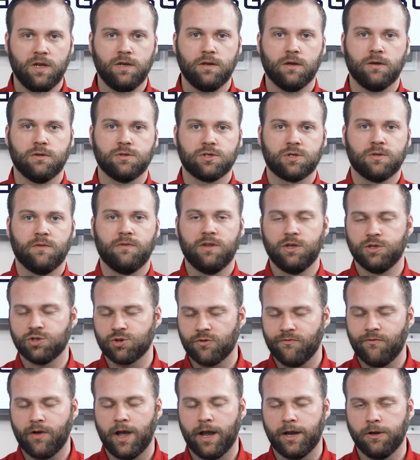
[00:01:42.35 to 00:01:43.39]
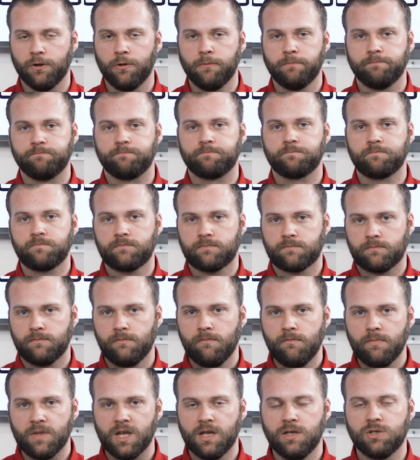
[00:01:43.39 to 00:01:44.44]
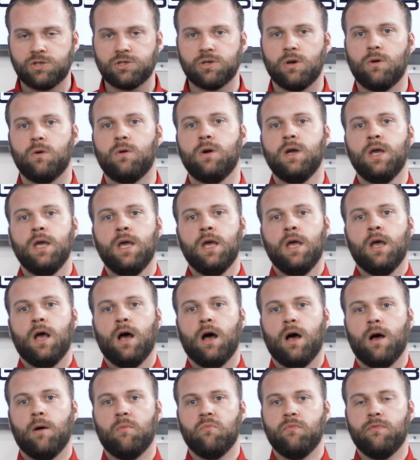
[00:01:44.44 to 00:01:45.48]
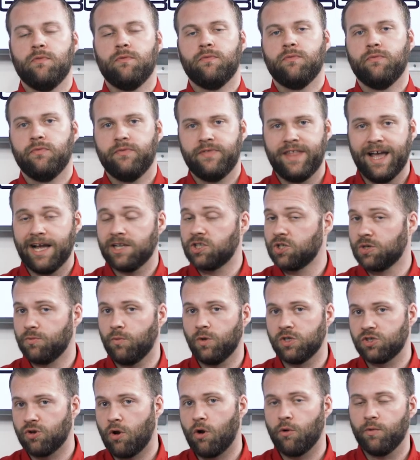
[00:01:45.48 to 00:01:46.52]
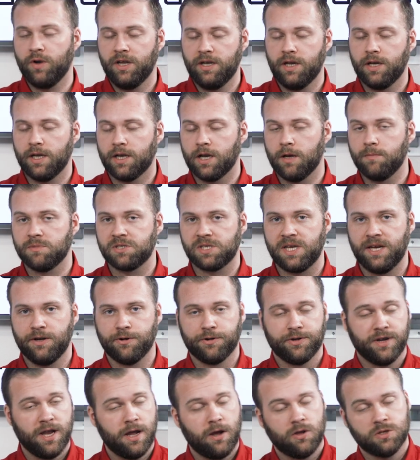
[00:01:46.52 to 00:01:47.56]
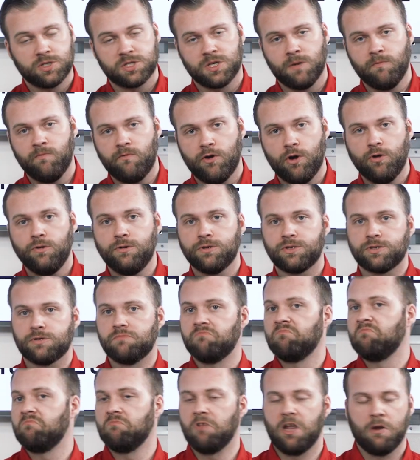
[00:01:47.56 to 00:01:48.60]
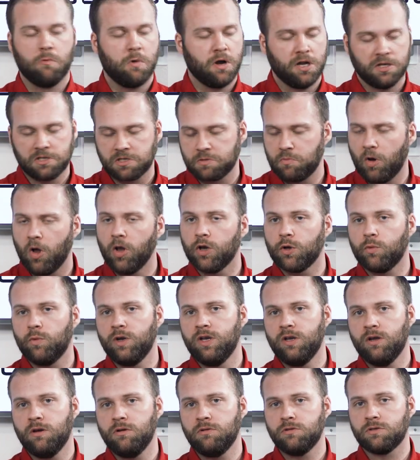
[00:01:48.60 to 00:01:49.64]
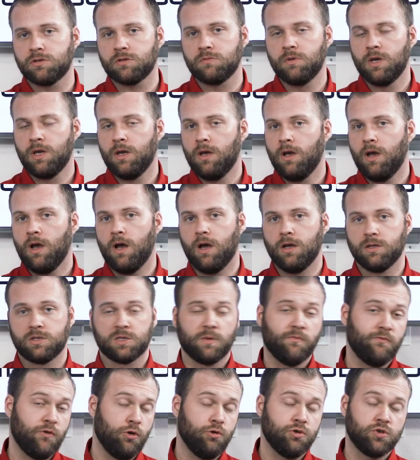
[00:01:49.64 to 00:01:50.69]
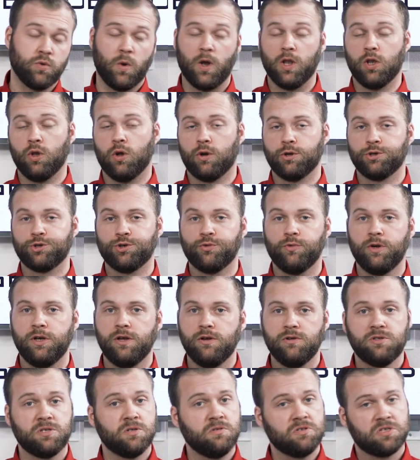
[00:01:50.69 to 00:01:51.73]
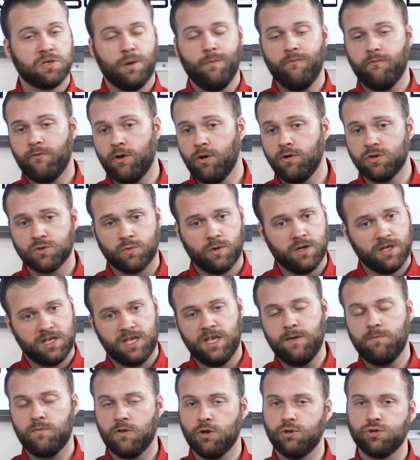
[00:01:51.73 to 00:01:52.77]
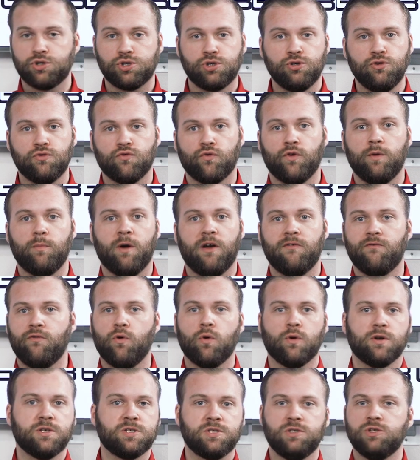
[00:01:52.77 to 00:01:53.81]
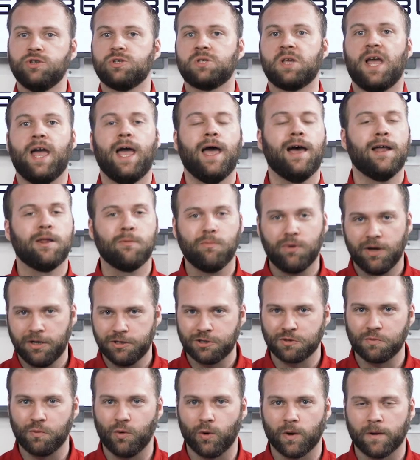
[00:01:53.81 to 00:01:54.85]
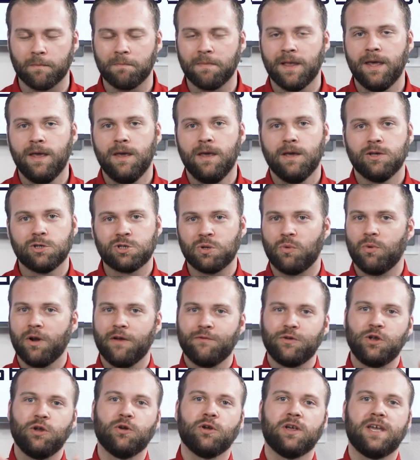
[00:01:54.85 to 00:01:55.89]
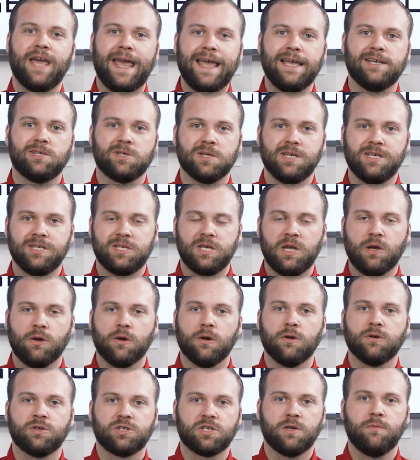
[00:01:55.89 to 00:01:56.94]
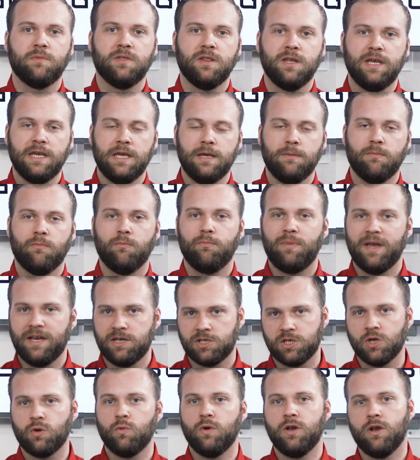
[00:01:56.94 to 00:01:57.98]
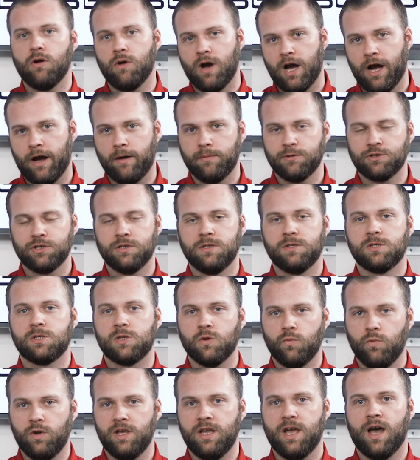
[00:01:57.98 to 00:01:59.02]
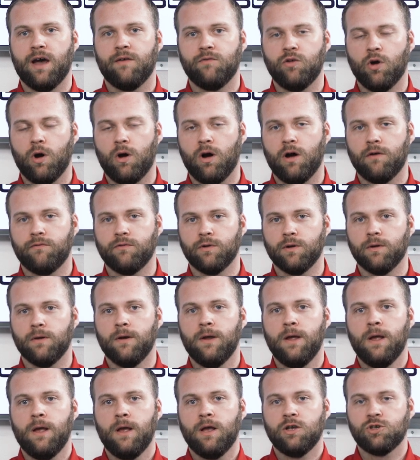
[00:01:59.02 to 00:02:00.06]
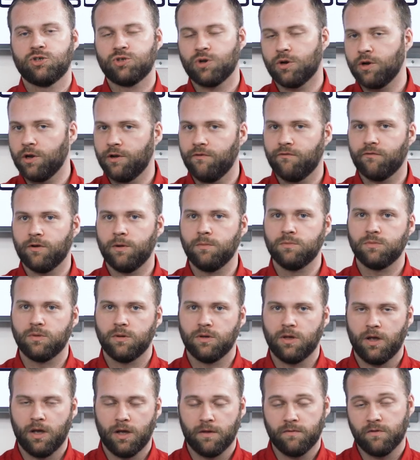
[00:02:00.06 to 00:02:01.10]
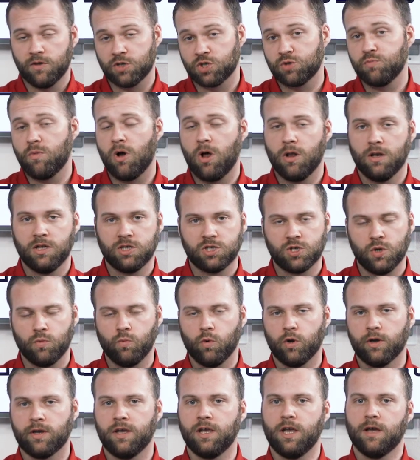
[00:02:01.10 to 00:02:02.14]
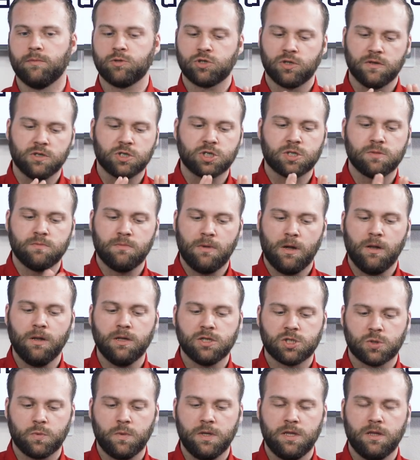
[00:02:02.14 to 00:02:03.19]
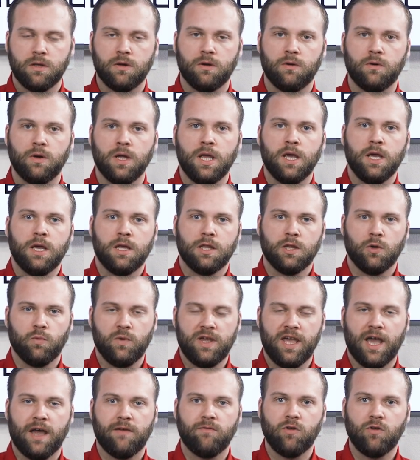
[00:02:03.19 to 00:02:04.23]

windows. These are vinyl. And so that's what's already gonna come standard. Now, some folks, they want smaller windows. Some folks want larger windows, and some folks want to keep those 2 3x4s and just add a bunch more. So whatever your case is, here are some of the basic window options that we have to offer, starting from the smallest and working up. So the smallest window that we